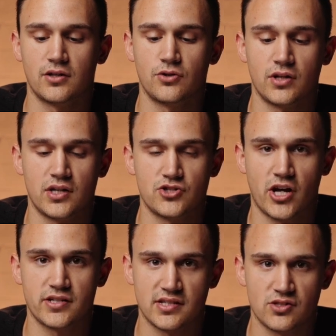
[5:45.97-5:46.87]
You can
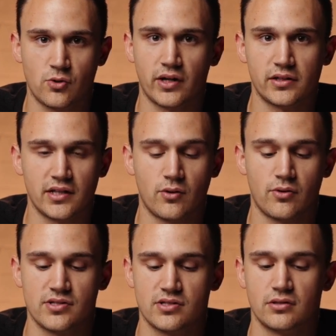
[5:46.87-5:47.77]
adjust as quickly
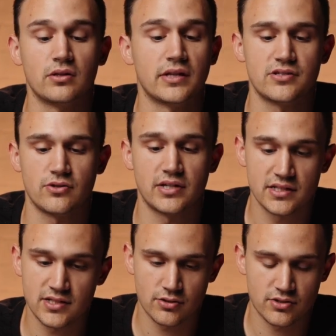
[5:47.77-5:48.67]
or as slowly as you
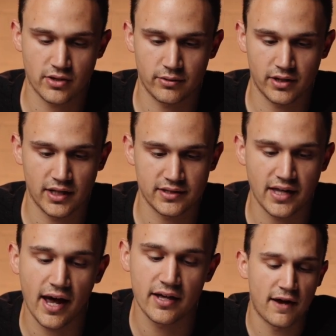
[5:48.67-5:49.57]
need to, so I really like
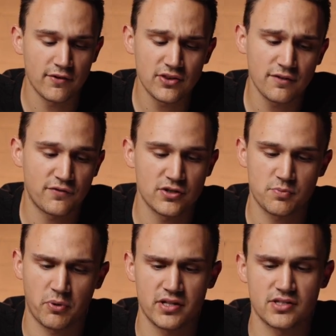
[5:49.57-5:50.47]
that. Everything
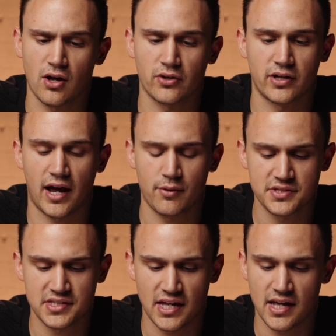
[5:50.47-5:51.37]
feels pretty solid. I
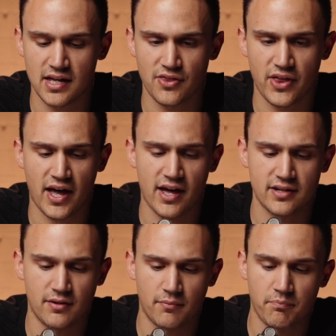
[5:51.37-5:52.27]
would say
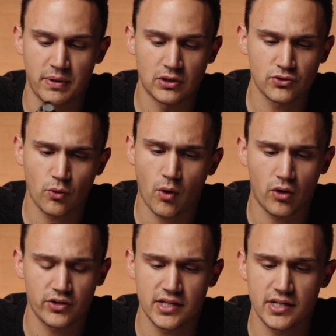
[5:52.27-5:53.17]
that build
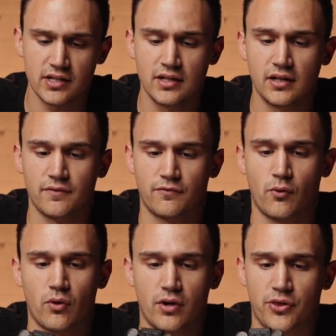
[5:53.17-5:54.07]
quality
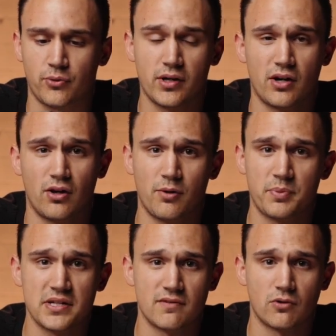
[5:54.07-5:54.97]
for a $300
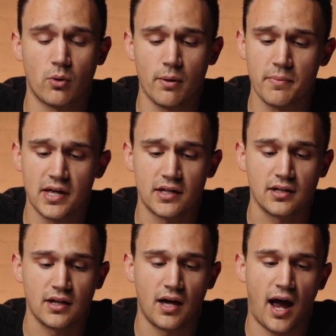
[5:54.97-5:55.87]
piece of
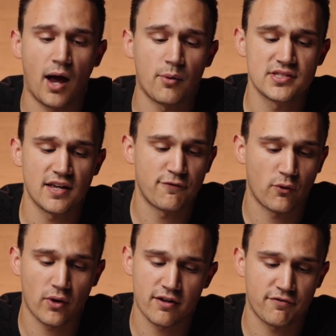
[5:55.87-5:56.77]
equipment, I would say
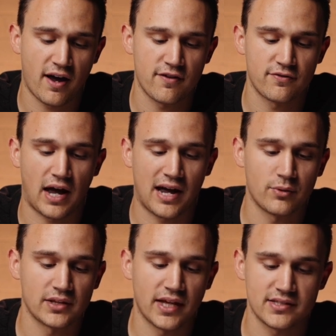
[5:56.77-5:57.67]
4 out of 5. I
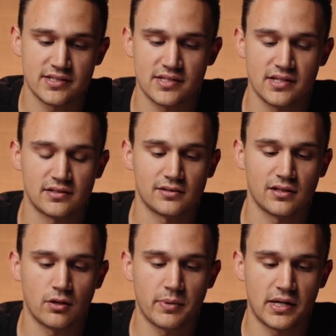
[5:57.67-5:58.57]
would like to see a
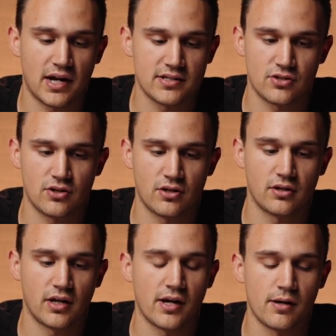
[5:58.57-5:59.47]
little bit nicer
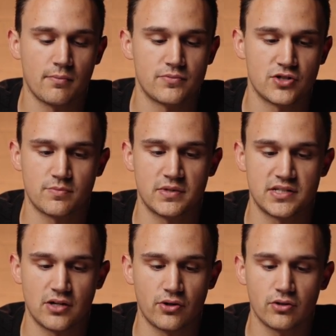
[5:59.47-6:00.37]
just
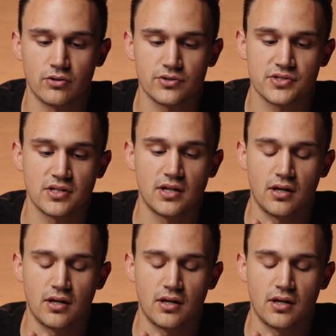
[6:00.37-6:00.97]
materials,